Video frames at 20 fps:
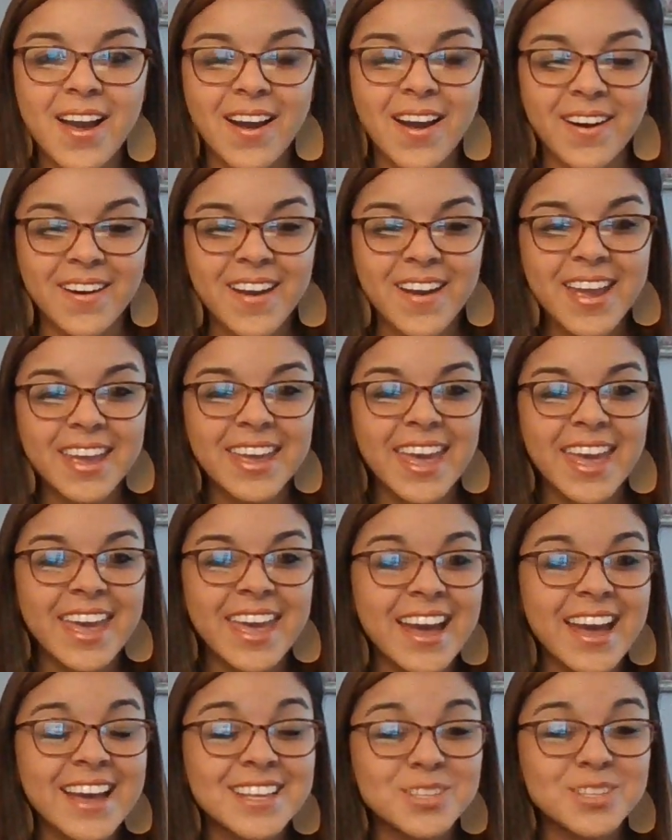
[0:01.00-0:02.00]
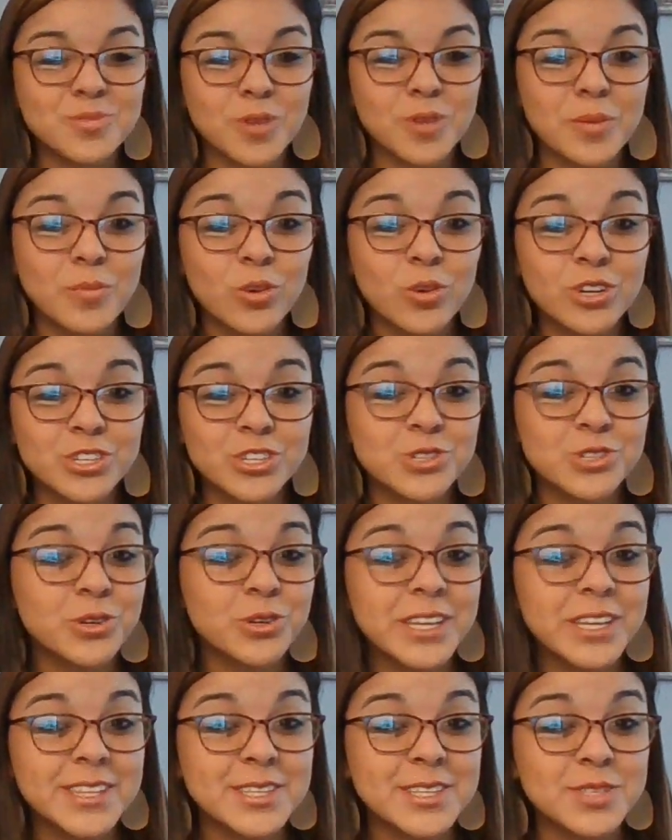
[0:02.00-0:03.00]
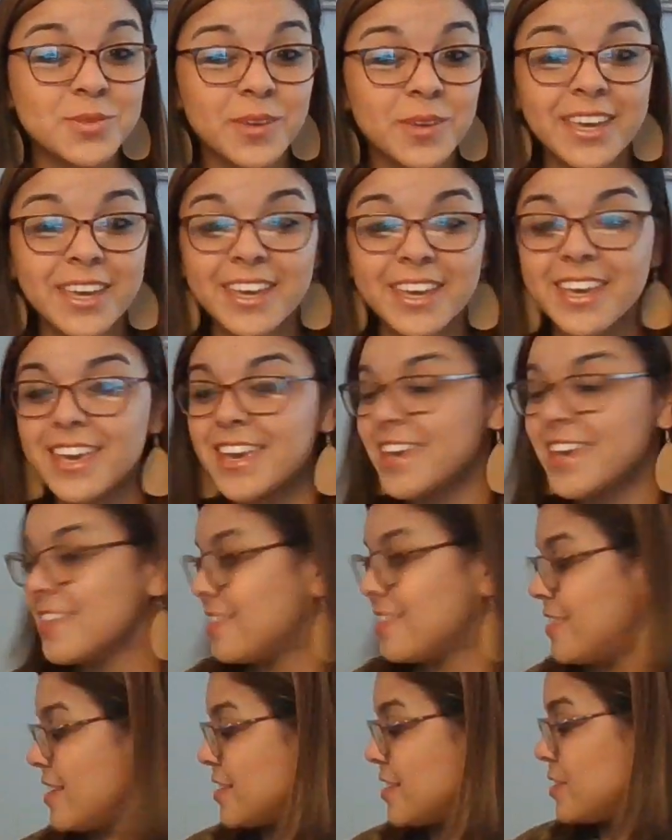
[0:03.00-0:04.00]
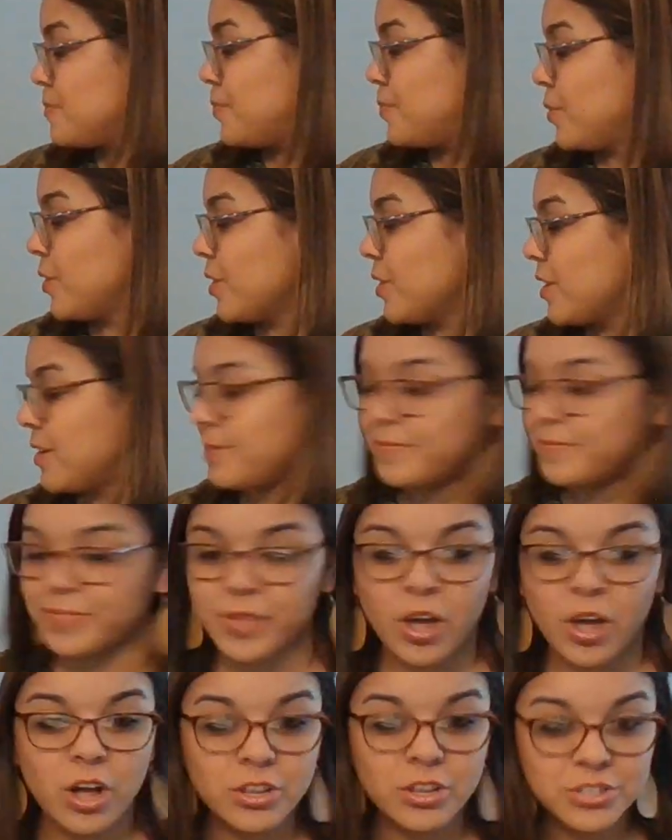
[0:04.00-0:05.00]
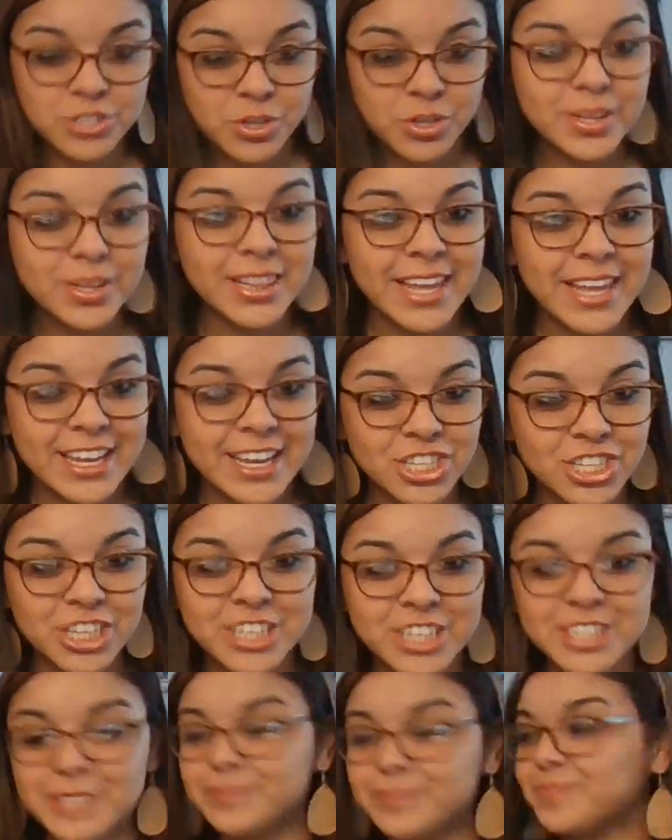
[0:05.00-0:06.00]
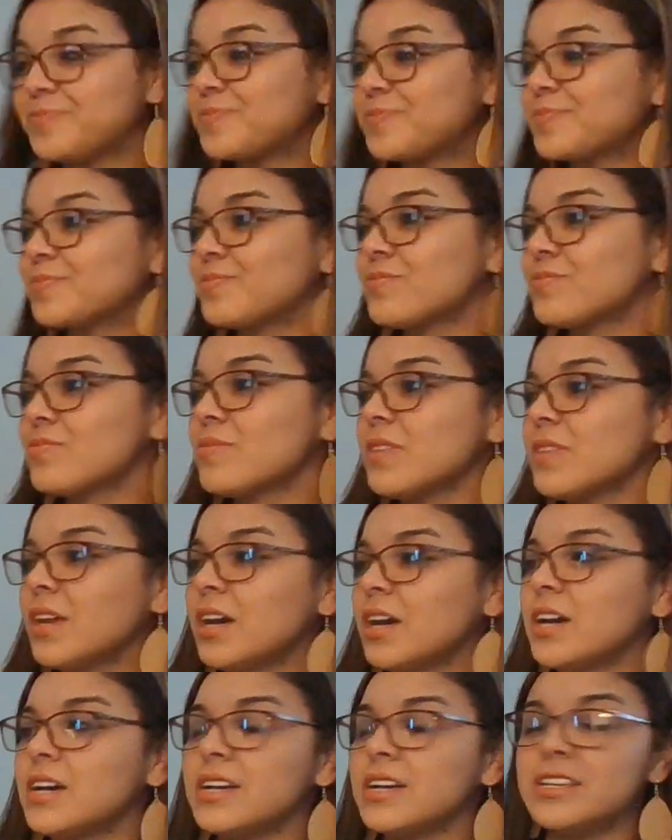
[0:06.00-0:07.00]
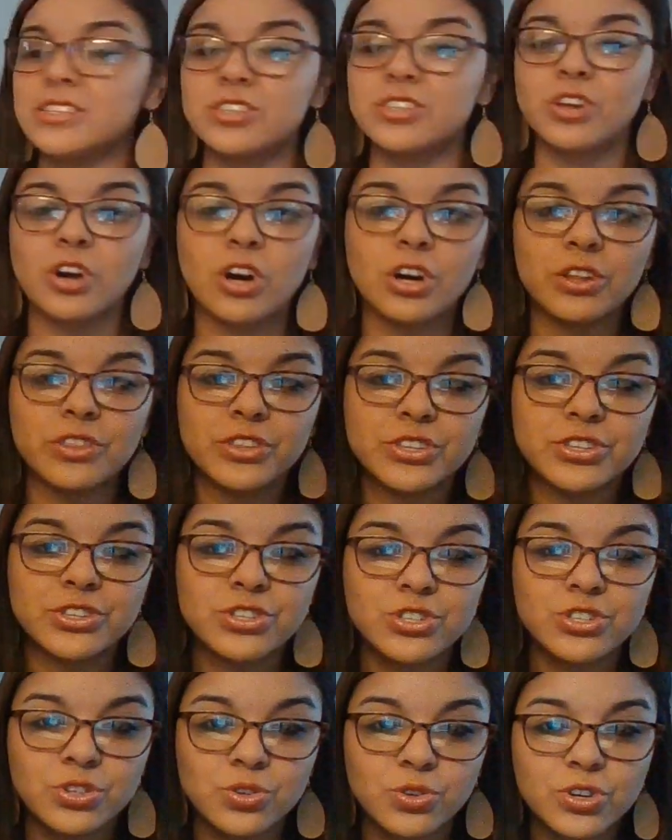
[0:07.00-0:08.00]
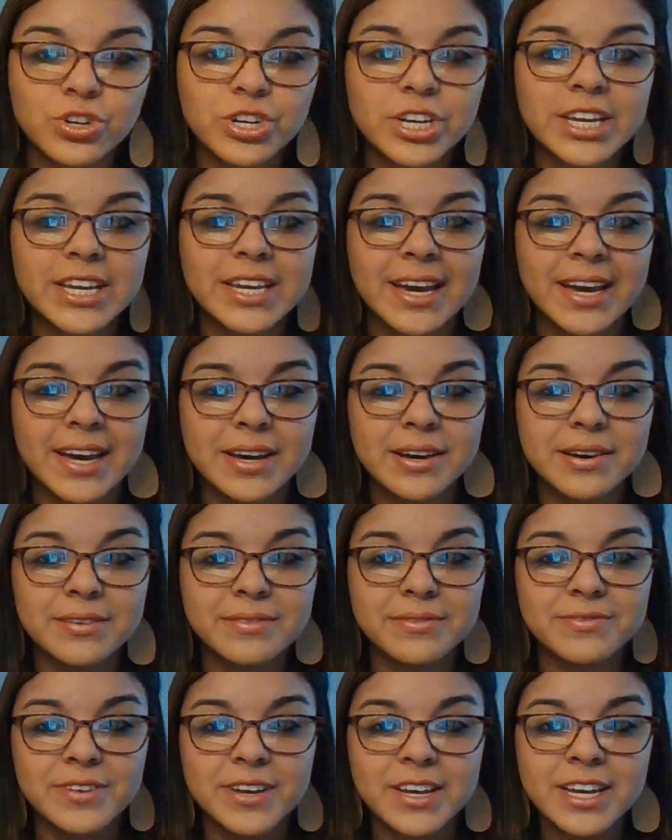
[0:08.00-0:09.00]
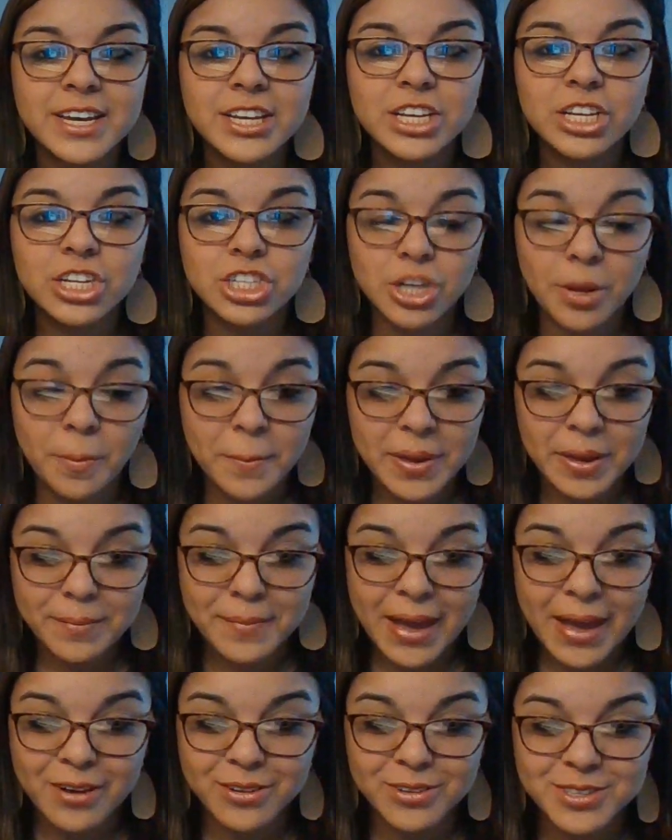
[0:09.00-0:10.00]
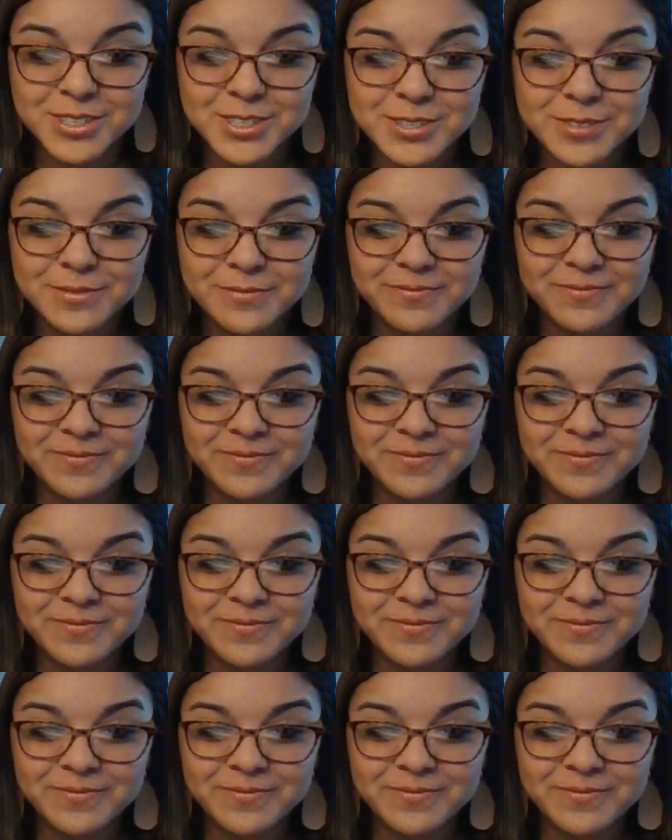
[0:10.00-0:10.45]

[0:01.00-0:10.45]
All right. Hey, guys. One more story this week. This book, also a legend, is called The Story of Jumping Mouse.